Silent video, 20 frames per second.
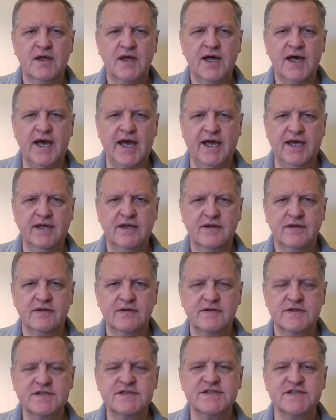Hi,
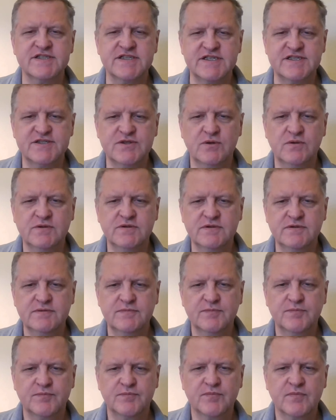this is Lee Solden.
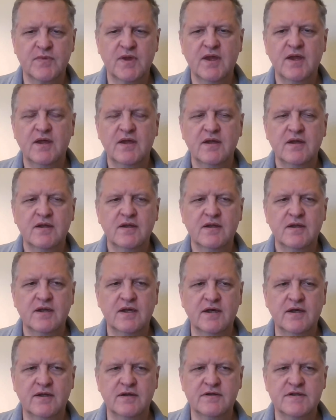
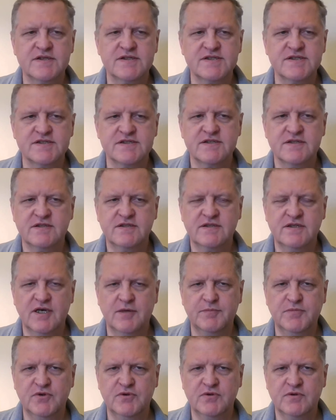This is to
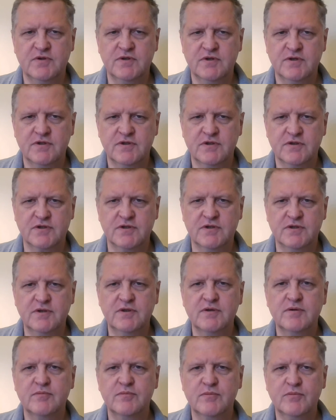help you learn
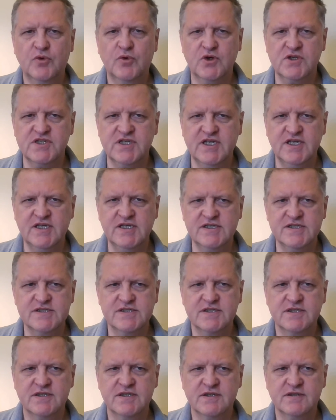
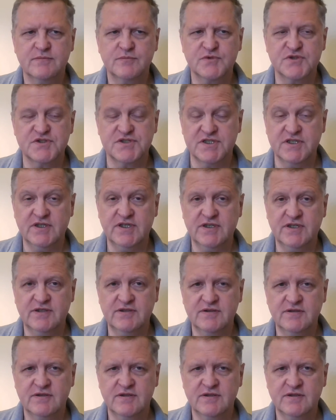Portuguese, Brazilian.